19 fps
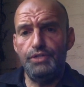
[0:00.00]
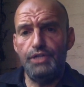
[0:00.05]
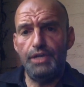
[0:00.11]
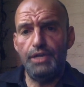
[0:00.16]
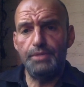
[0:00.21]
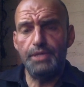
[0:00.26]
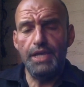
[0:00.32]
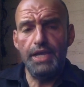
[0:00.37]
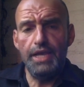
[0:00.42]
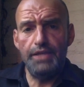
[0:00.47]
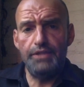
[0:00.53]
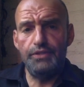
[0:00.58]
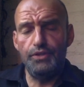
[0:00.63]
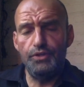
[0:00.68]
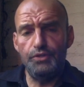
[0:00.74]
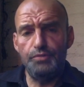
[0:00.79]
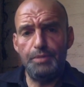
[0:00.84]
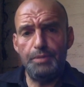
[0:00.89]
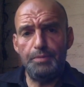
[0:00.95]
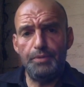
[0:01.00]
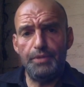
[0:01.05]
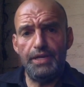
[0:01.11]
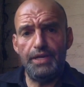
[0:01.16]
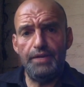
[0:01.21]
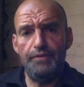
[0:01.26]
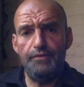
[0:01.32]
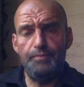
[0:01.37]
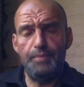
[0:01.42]
And to those people that
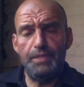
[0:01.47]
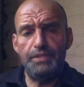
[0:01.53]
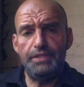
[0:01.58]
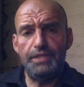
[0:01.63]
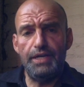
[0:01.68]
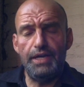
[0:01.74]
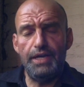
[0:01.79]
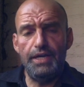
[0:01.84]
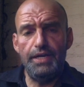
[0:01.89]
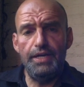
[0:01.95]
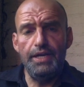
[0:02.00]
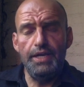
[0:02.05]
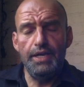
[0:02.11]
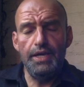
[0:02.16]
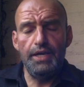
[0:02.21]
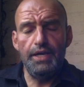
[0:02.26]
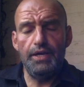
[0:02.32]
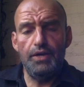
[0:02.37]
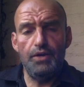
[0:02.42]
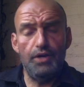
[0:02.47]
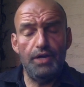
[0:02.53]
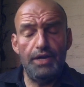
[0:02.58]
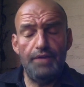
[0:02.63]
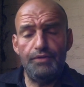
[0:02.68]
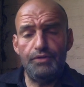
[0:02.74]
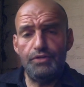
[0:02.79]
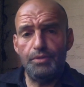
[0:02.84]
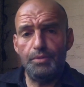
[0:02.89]
have been denied uh, or
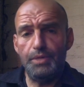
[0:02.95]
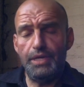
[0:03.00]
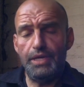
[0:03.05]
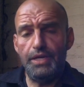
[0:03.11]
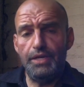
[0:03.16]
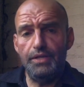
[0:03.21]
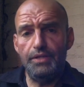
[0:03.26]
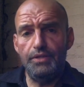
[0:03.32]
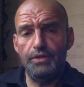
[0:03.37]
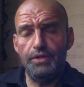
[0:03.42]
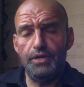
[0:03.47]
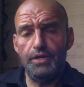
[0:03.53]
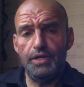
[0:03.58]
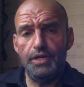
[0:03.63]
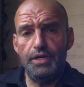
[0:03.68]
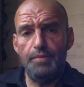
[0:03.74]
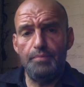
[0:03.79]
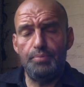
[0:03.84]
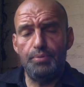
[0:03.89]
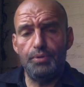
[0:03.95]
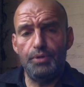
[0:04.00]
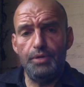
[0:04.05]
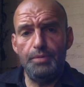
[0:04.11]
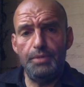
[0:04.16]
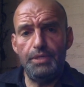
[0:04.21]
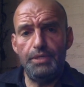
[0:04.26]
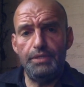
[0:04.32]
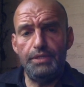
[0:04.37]
having trouble getting their
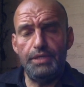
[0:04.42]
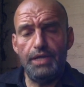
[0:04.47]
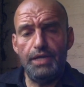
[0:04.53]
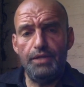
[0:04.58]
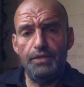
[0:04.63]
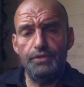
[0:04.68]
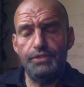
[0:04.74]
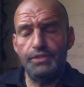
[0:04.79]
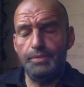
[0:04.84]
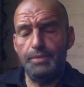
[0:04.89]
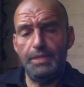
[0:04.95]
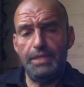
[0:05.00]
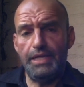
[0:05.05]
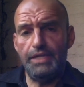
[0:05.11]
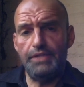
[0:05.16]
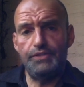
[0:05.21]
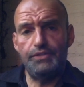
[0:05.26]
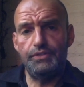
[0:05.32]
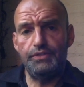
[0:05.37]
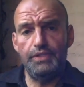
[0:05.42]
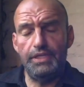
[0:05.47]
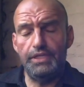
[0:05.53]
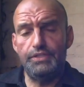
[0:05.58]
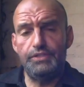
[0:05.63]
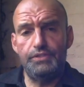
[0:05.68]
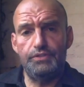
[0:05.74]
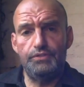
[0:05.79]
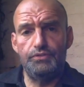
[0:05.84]
unemployment dollars, I mean, that's
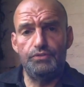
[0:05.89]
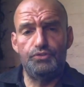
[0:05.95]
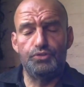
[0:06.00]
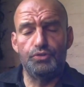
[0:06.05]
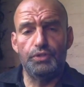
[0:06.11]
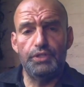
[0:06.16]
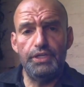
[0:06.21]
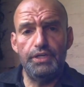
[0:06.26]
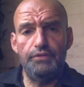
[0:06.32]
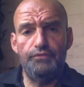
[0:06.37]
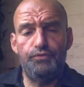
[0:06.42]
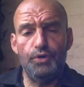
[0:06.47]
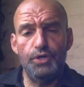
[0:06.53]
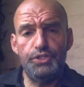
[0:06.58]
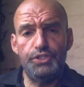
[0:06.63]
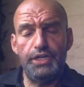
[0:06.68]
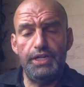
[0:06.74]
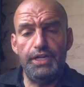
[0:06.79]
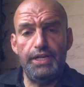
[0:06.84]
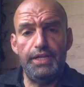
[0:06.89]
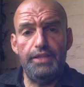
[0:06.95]
that's truly unfortunate.